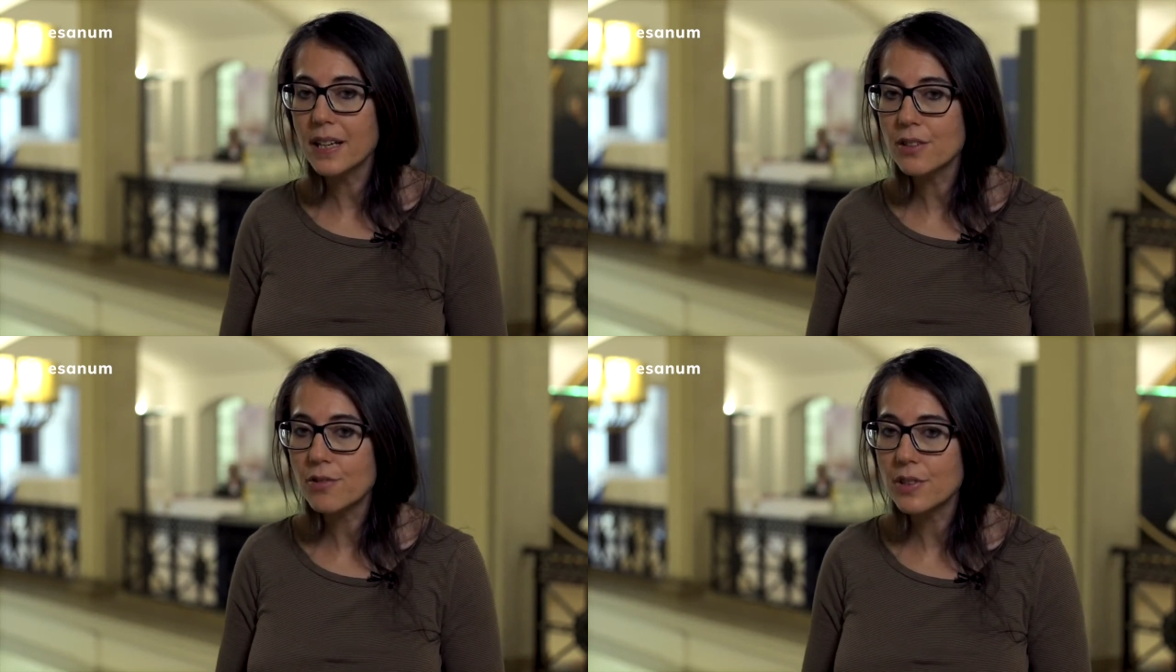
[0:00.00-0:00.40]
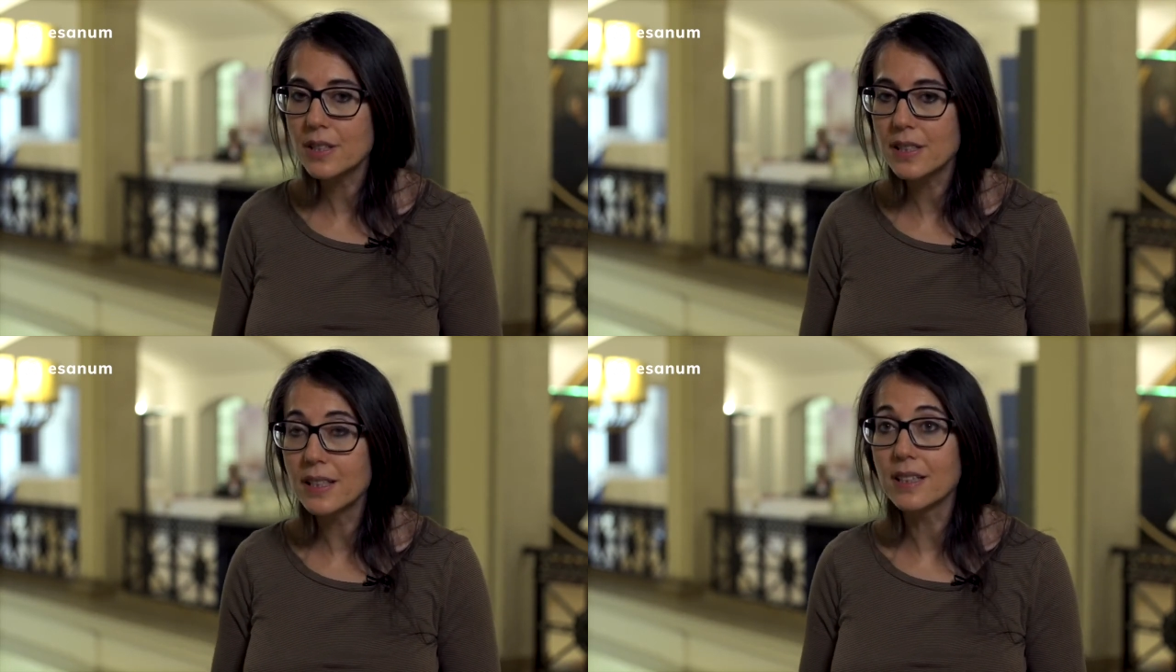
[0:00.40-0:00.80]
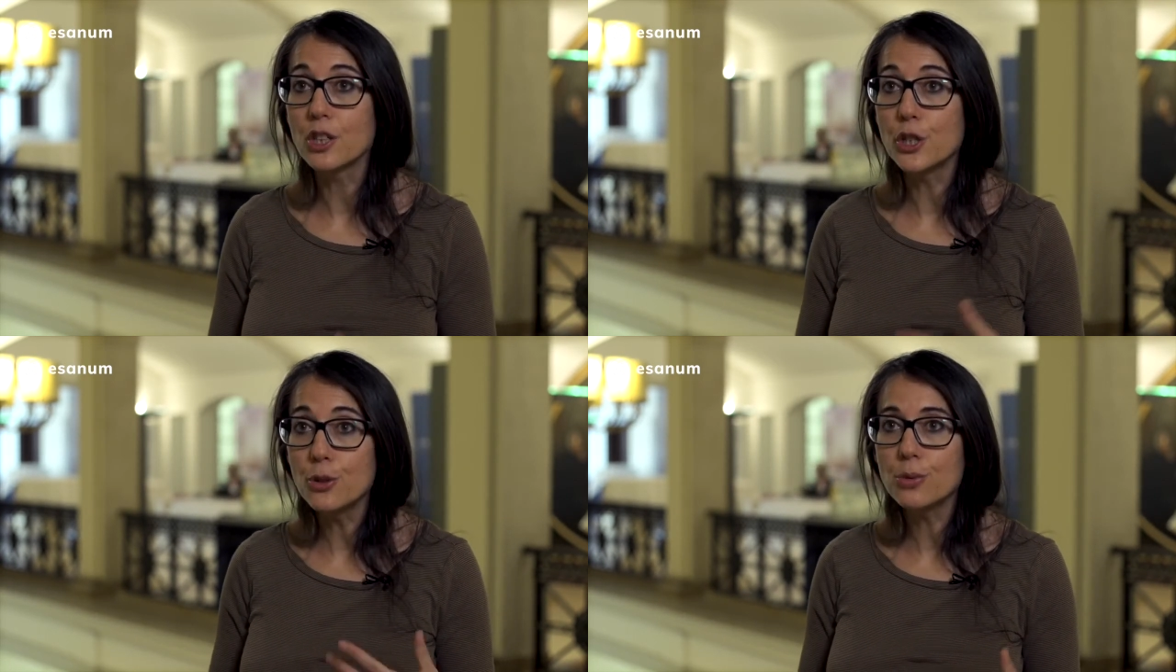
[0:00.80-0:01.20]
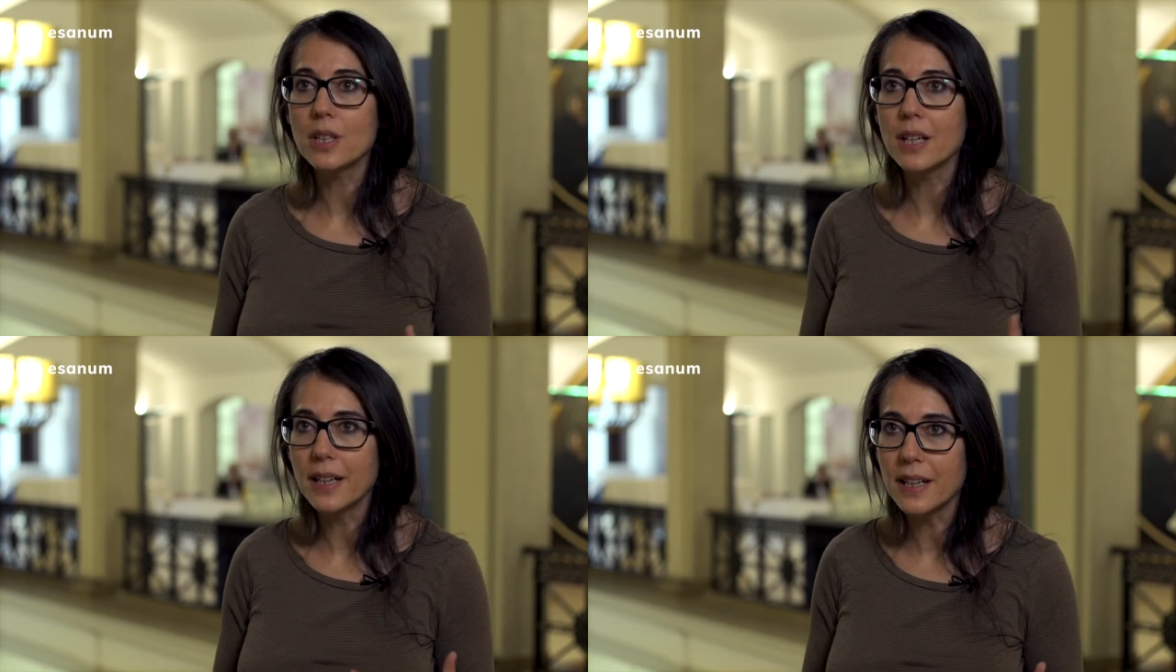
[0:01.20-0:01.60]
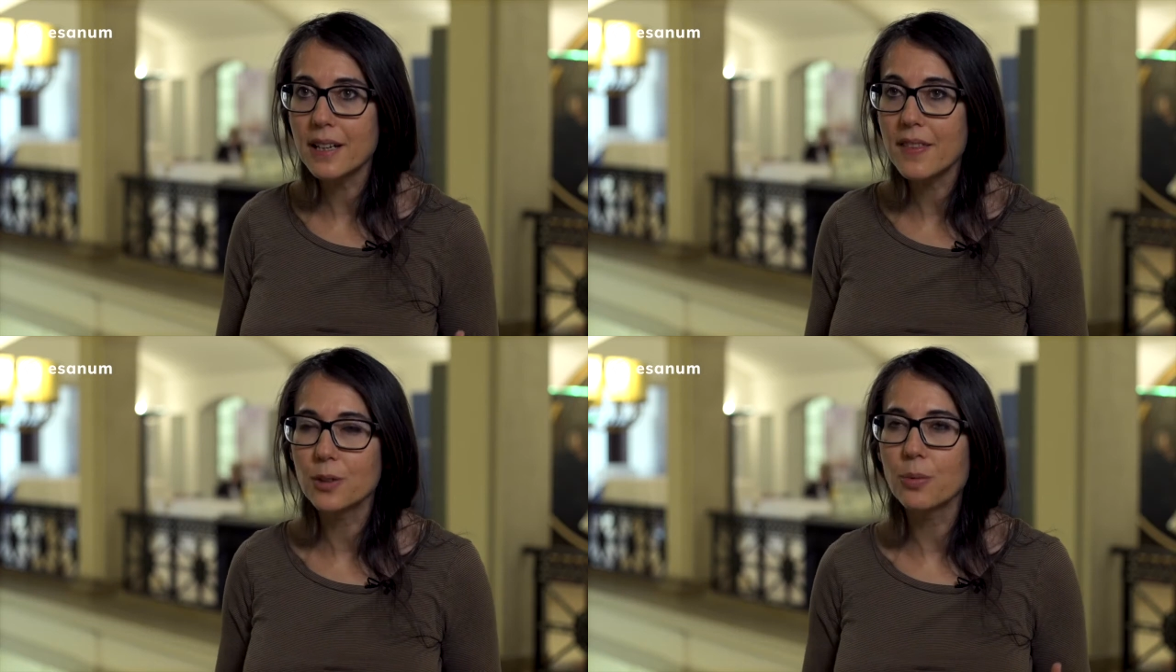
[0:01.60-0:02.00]
interesting new
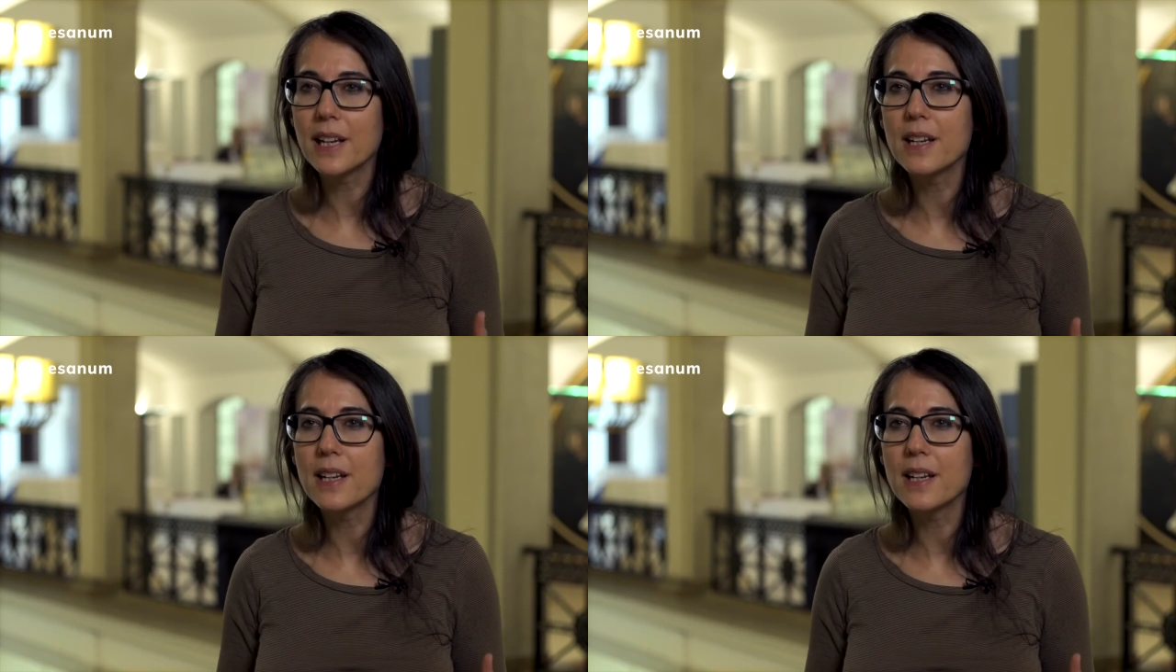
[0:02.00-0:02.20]
technique that will